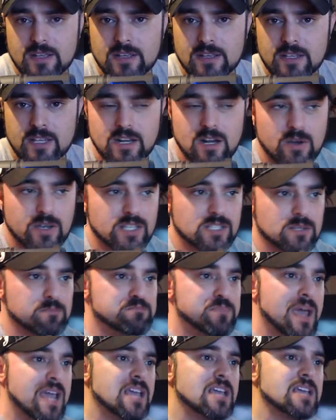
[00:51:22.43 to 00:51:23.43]
You know, he's a
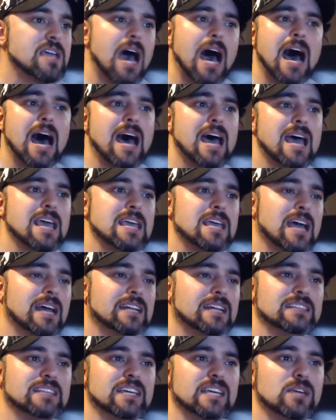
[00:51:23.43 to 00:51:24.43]
big guy. I
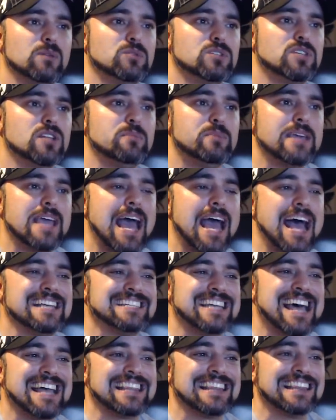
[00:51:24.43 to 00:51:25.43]
didn't think he was going to be as
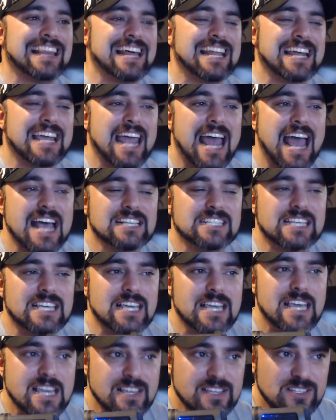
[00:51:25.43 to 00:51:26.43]
athletic as
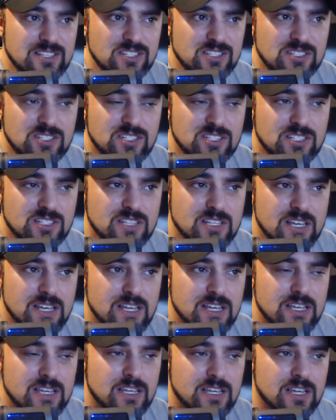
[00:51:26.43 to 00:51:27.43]
he is.
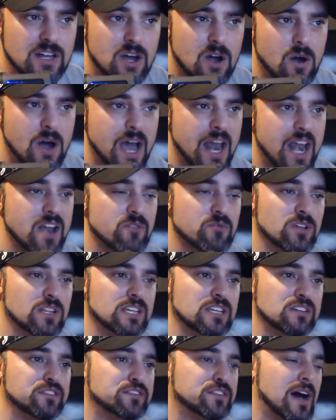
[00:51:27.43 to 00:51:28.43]
You know, I didn't
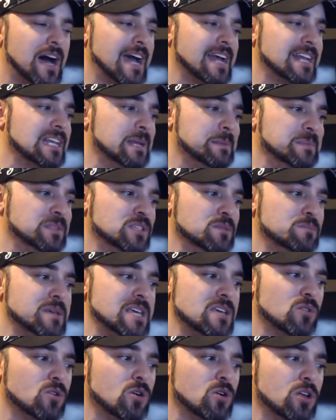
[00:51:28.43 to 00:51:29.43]
really find him to
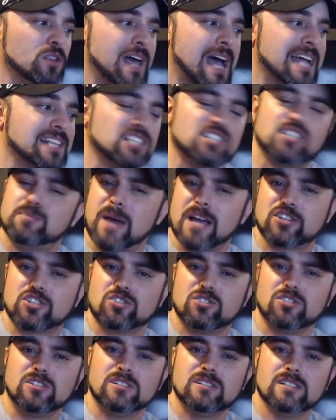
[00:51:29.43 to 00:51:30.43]
be all that
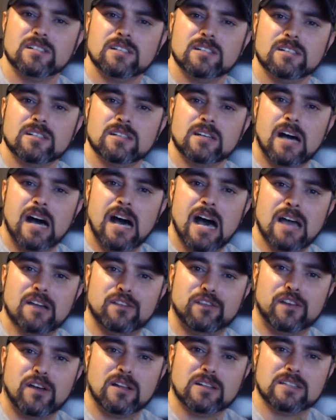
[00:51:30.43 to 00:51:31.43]
special. I
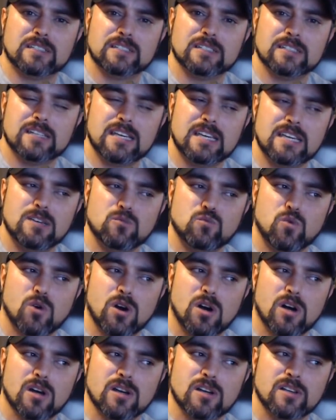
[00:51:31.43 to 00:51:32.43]
felt he
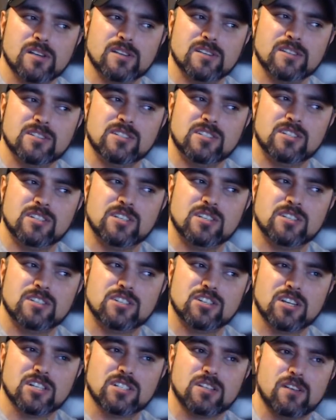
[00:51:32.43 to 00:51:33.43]
was
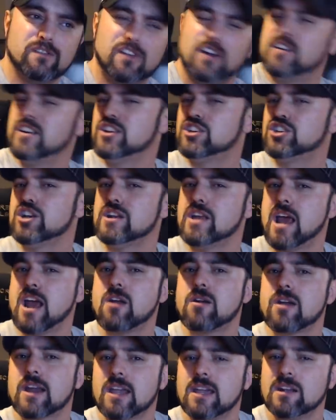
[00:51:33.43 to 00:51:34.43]
just very
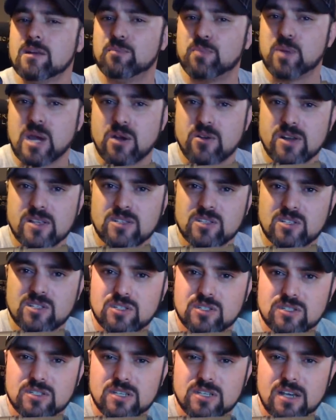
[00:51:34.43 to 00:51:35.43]
generic in
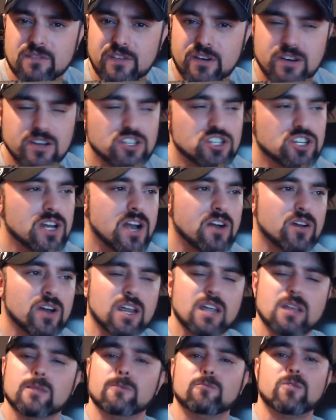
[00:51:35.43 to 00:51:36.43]
appearance and very generic
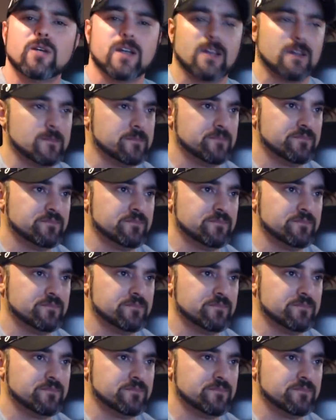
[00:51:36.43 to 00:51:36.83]
in the ring.